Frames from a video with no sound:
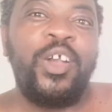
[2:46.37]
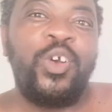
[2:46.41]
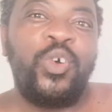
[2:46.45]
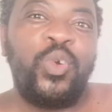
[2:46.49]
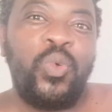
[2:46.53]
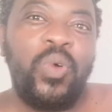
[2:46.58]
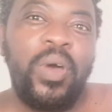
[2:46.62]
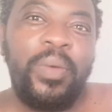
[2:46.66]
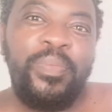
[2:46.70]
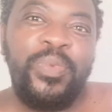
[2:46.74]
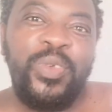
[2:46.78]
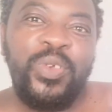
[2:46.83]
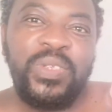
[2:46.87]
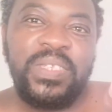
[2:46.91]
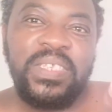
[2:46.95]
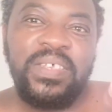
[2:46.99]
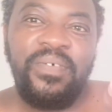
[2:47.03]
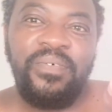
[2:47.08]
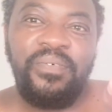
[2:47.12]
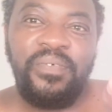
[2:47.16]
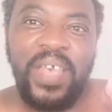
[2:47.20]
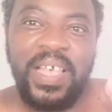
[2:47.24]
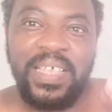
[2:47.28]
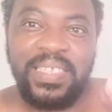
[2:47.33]
I grew up
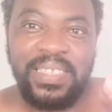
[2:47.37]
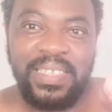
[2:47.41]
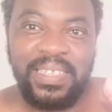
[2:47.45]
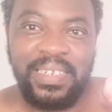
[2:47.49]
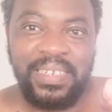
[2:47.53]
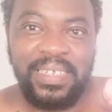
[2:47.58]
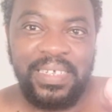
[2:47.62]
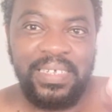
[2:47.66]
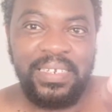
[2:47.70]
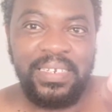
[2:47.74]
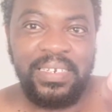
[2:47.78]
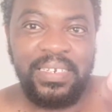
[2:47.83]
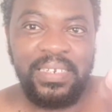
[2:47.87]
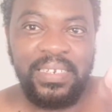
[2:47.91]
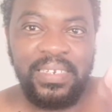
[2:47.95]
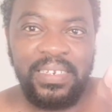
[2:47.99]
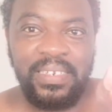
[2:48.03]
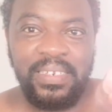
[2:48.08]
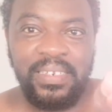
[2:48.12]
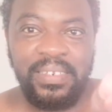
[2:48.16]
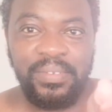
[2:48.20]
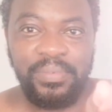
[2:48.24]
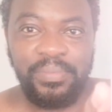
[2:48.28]
using Vaseline.